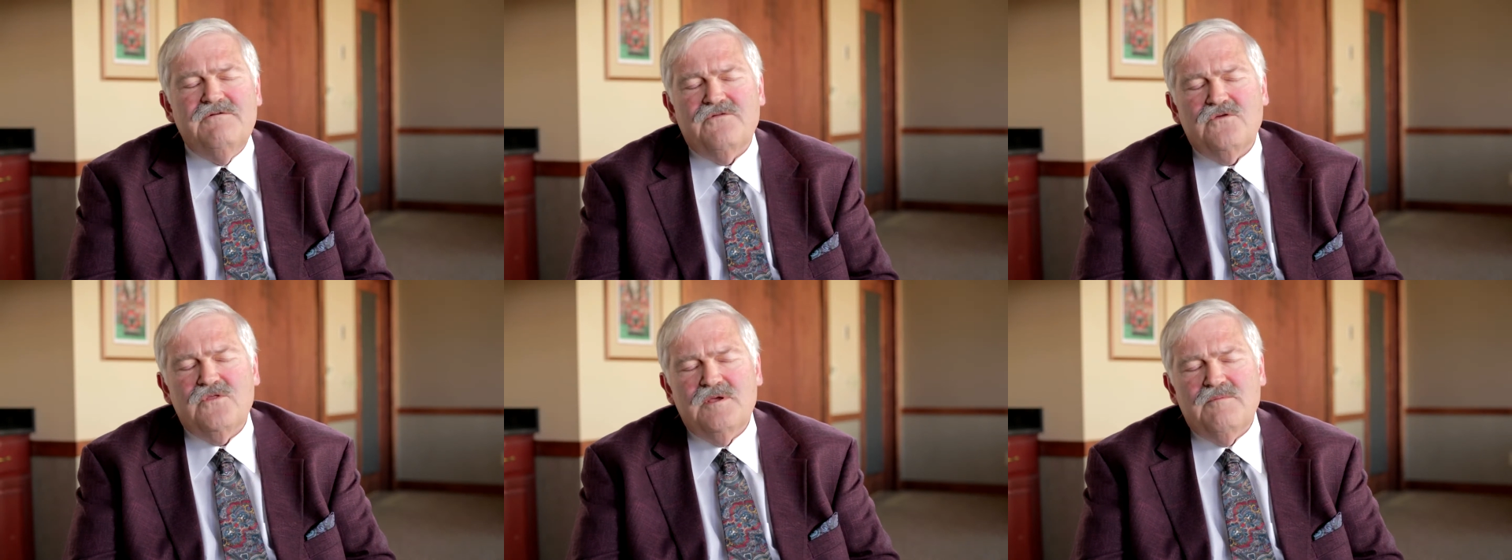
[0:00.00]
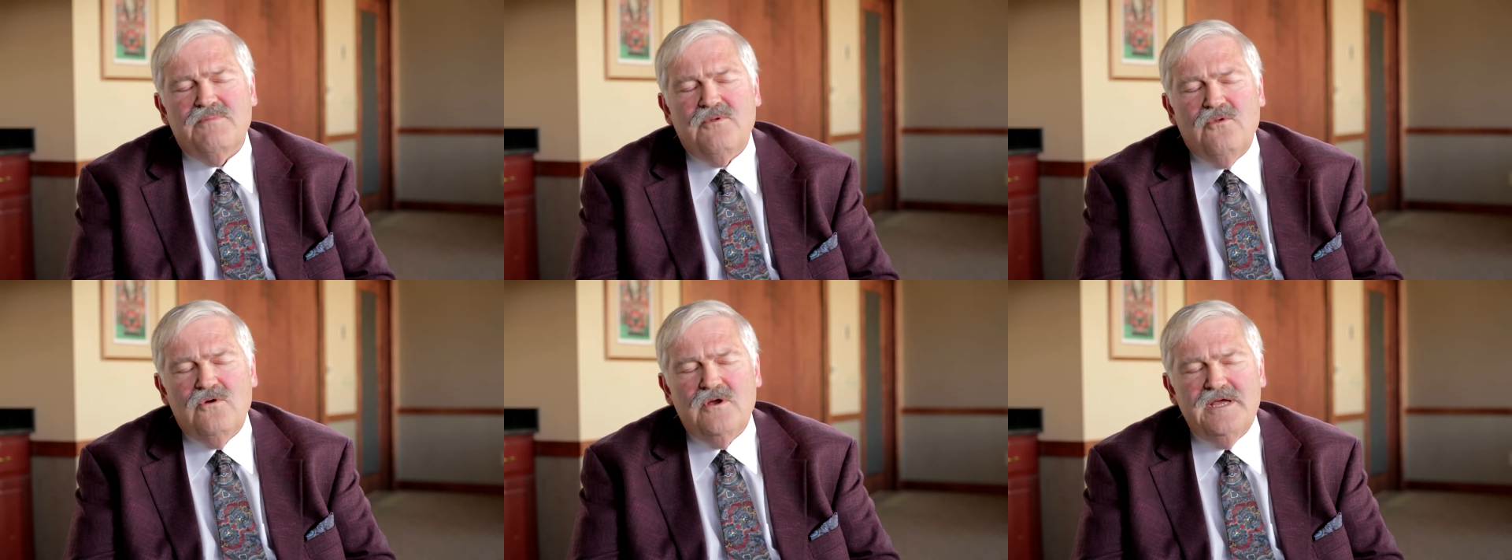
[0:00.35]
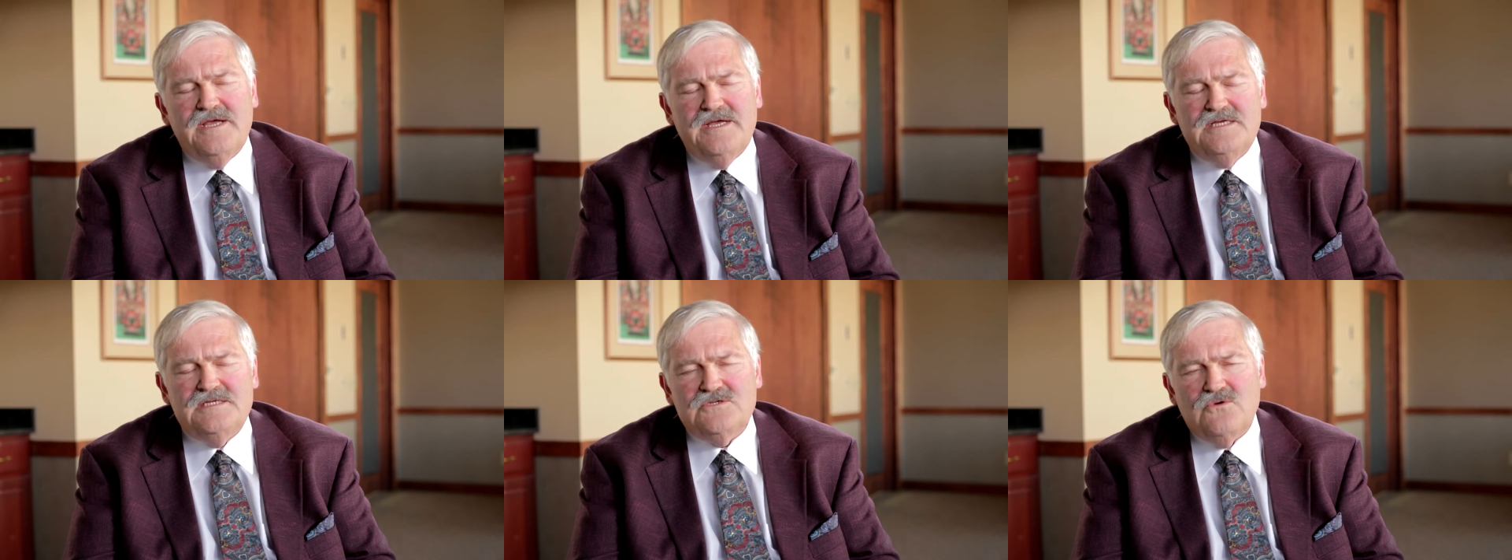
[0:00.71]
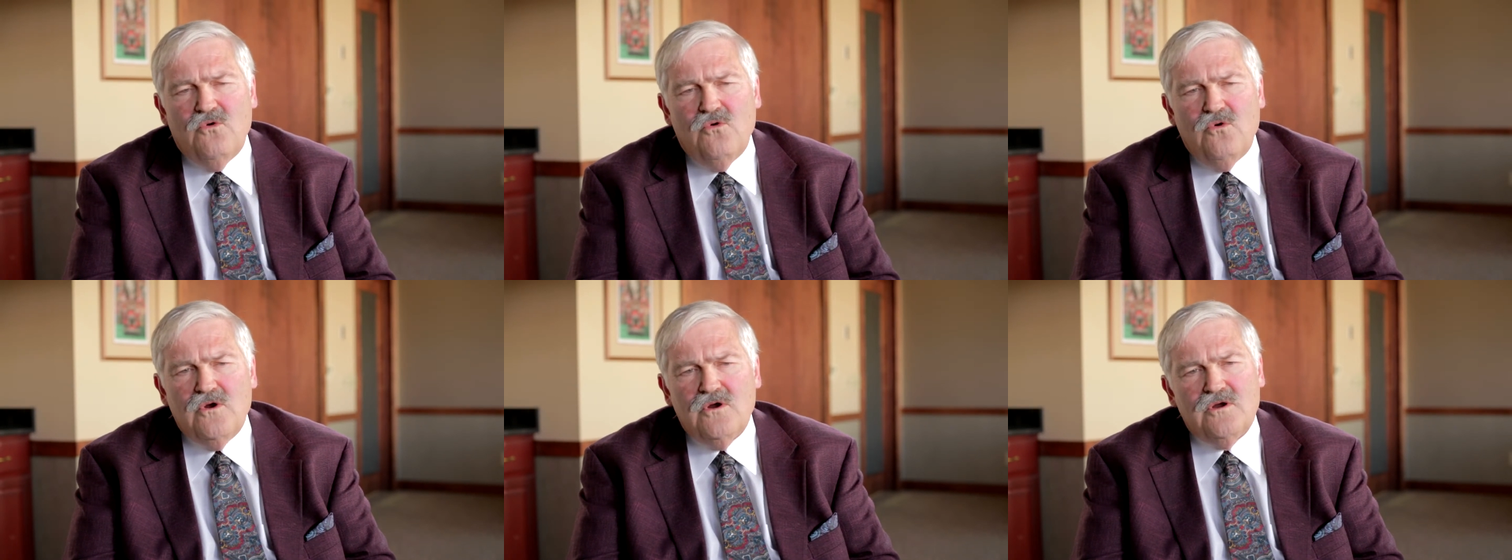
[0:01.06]
for the employees
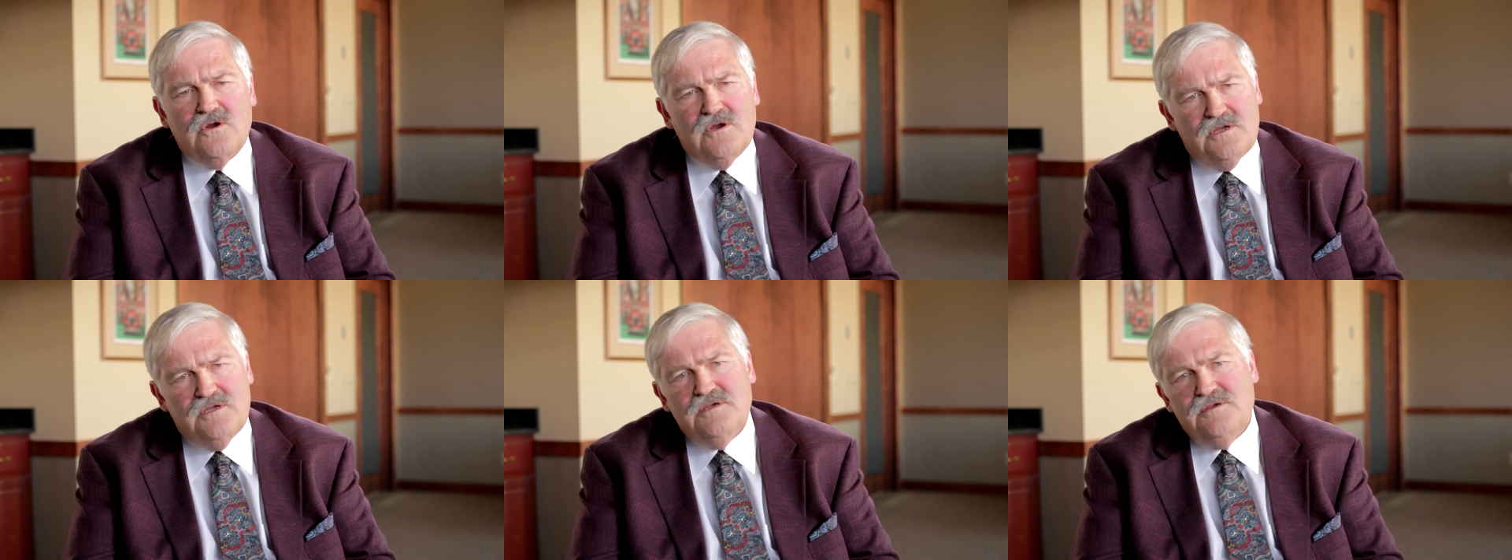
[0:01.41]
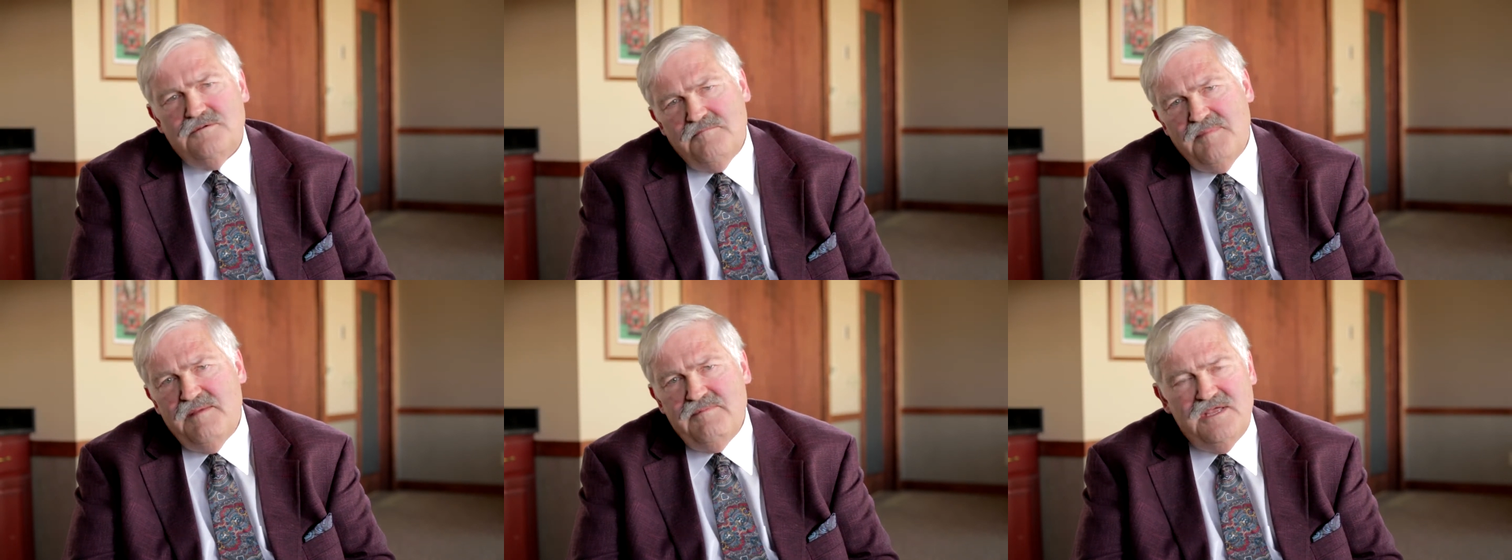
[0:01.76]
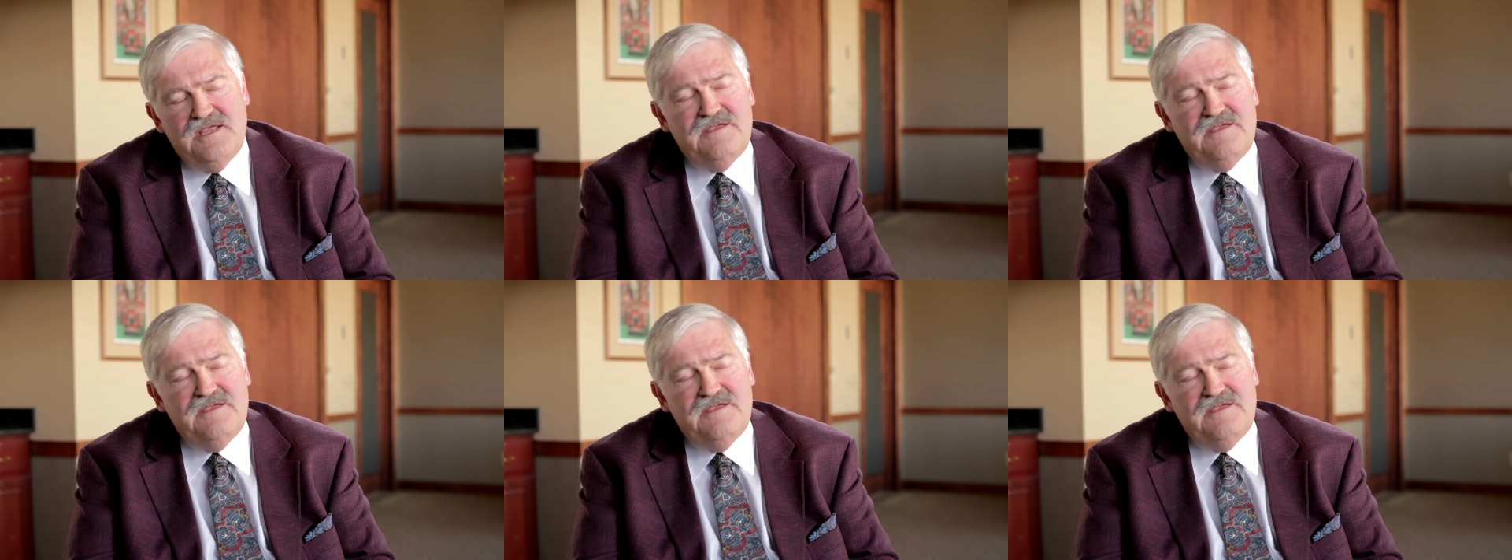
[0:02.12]
or maybe